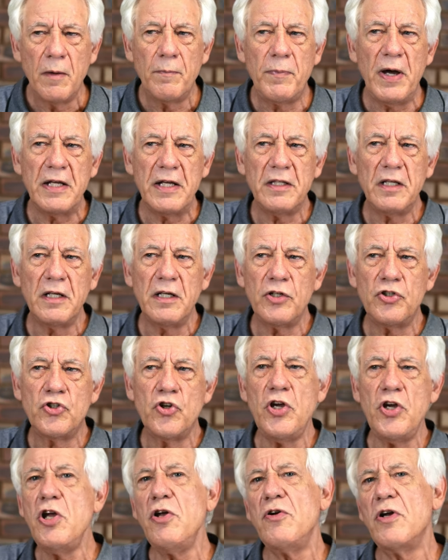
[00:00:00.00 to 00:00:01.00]
But
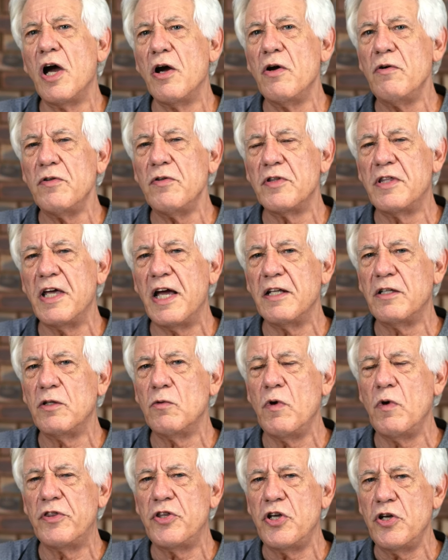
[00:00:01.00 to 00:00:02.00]
do you know
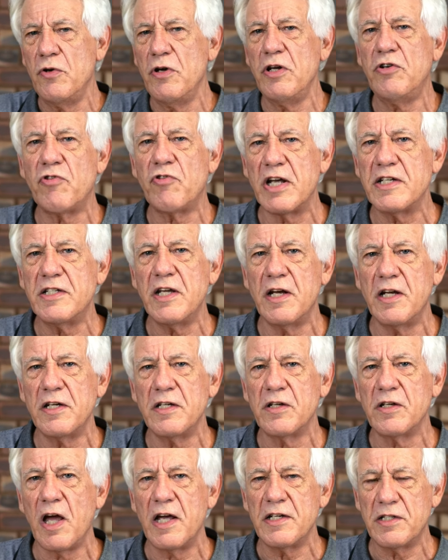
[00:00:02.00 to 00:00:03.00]
that with unit trust,
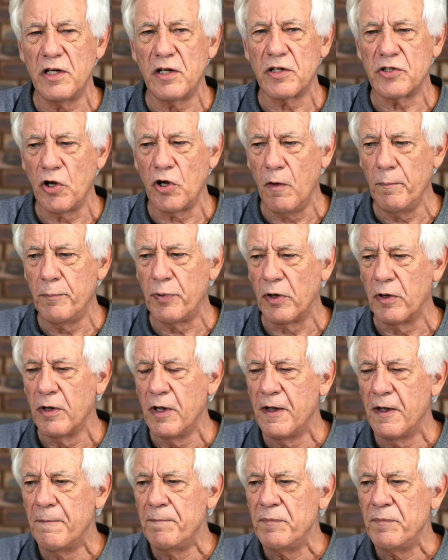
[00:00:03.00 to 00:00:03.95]
as an example,